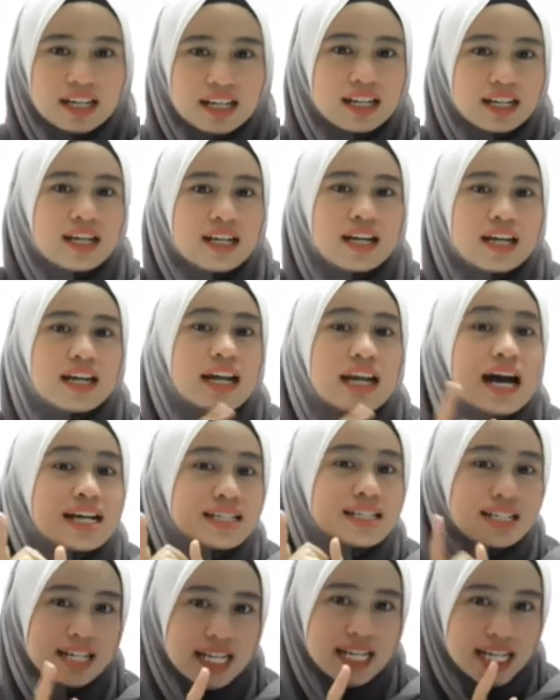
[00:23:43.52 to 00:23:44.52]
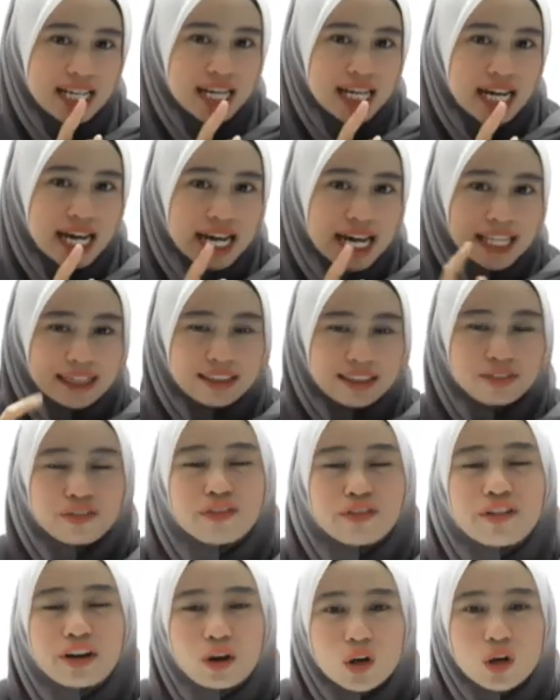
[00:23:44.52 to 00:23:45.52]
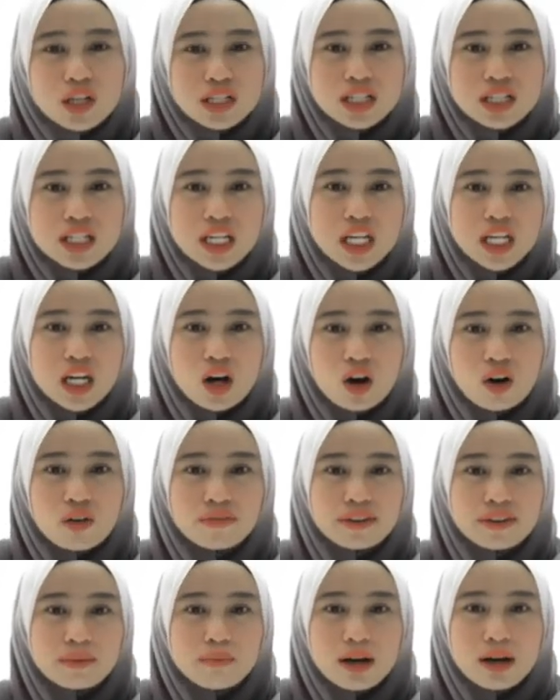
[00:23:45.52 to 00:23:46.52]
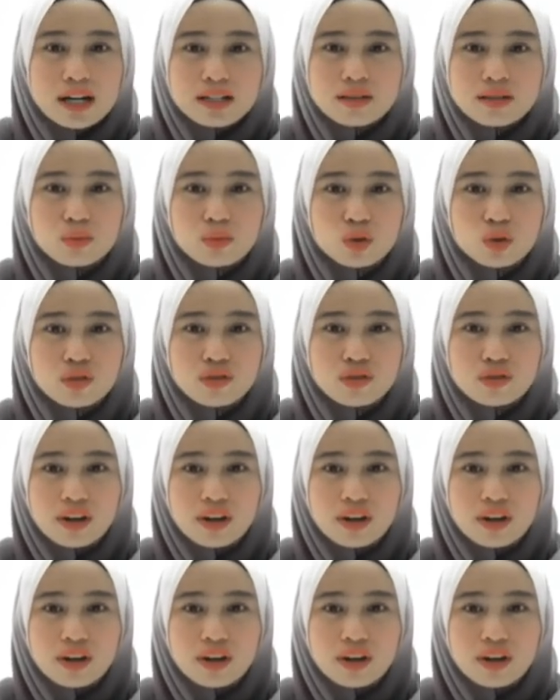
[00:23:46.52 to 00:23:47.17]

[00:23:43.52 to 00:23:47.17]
Lastly, the frequency of the bus move